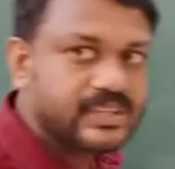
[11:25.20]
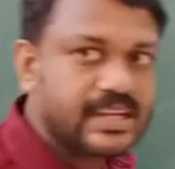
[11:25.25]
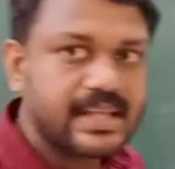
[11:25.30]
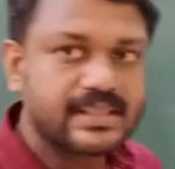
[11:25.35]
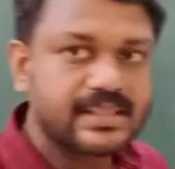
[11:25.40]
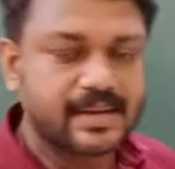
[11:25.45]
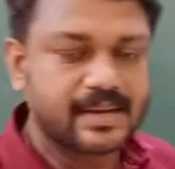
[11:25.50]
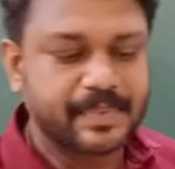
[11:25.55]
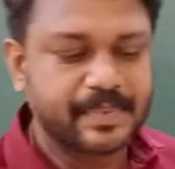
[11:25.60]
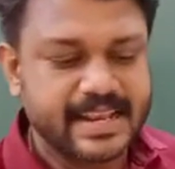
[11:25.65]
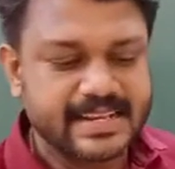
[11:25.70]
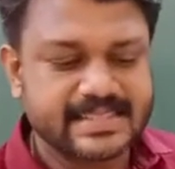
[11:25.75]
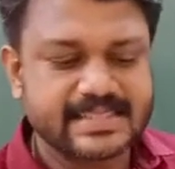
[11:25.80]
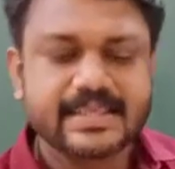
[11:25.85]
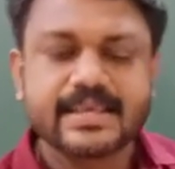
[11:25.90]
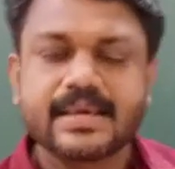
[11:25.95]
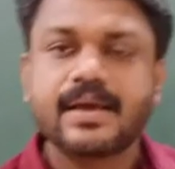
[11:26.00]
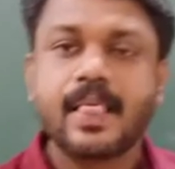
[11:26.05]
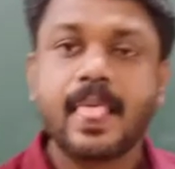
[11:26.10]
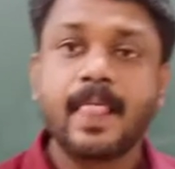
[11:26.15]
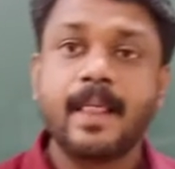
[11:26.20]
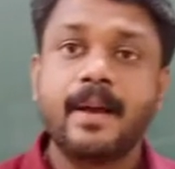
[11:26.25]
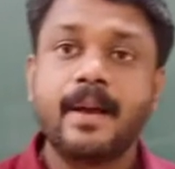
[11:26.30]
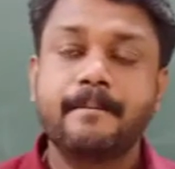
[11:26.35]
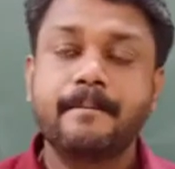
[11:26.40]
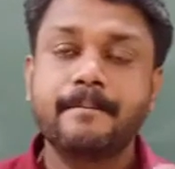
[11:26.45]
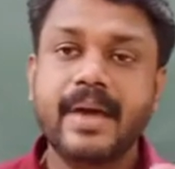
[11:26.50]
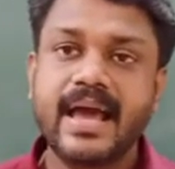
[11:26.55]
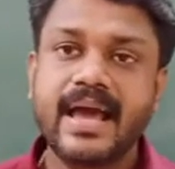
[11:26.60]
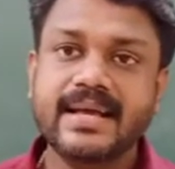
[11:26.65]
That
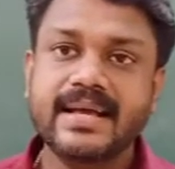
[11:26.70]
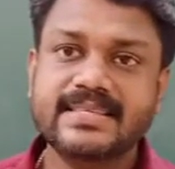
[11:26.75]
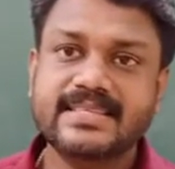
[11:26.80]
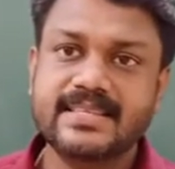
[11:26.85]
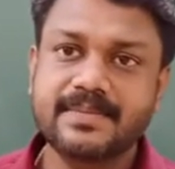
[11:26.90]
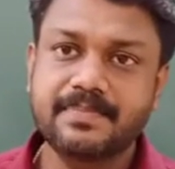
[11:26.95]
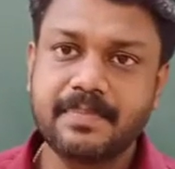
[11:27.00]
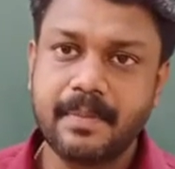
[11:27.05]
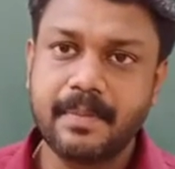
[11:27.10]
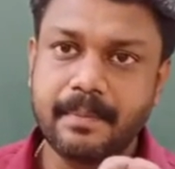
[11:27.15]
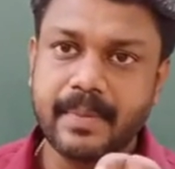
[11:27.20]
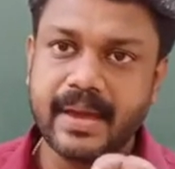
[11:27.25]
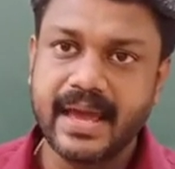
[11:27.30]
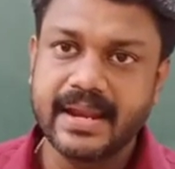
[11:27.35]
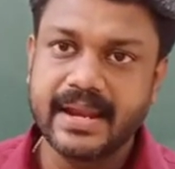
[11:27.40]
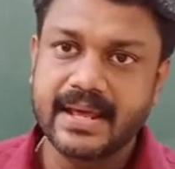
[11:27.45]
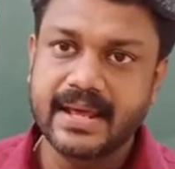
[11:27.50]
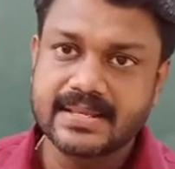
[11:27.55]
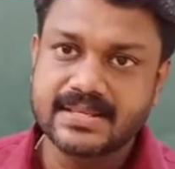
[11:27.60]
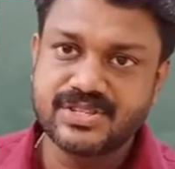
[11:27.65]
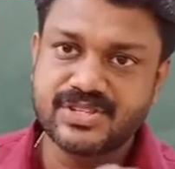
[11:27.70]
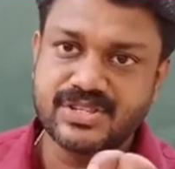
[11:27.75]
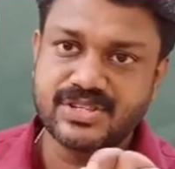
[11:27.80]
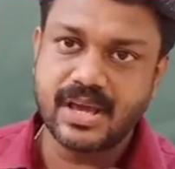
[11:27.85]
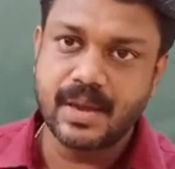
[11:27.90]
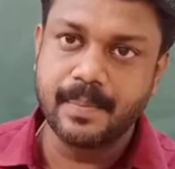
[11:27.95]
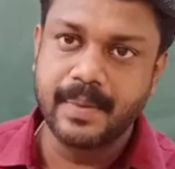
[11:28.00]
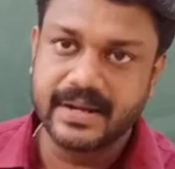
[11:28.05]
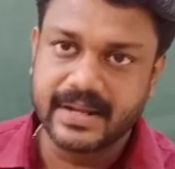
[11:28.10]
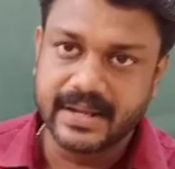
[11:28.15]
means maximum
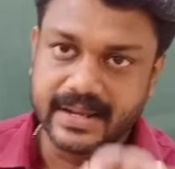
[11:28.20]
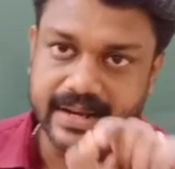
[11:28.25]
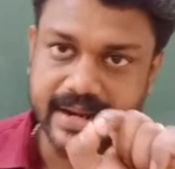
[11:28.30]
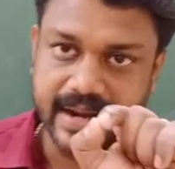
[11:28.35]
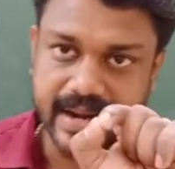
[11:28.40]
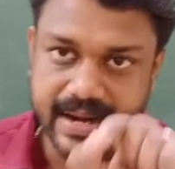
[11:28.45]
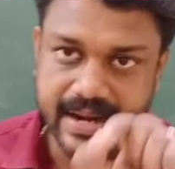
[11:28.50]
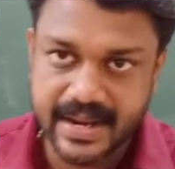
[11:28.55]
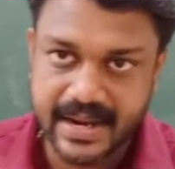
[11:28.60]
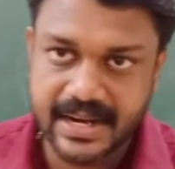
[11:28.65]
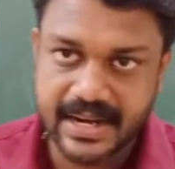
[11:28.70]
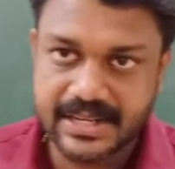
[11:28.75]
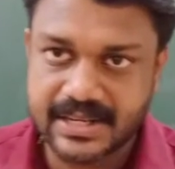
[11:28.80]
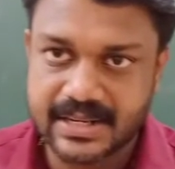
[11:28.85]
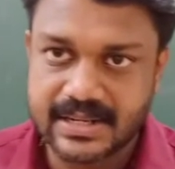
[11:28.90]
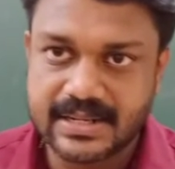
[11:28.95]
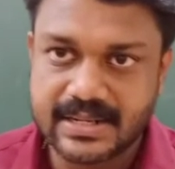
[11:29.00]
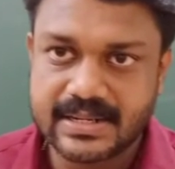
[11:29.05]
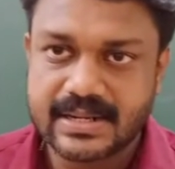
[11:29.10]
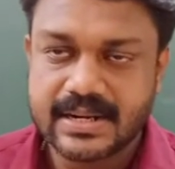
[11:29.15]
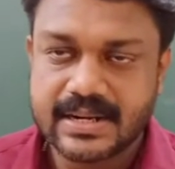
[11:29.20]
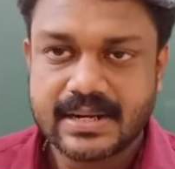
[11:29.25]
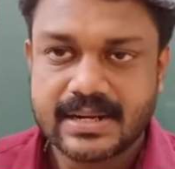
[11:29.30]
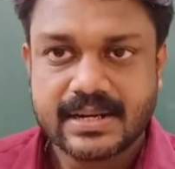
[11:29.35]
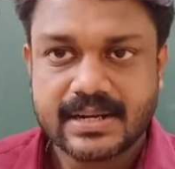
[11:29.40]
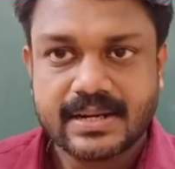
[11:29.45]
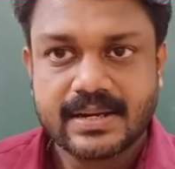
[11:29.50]
energy emitting radiation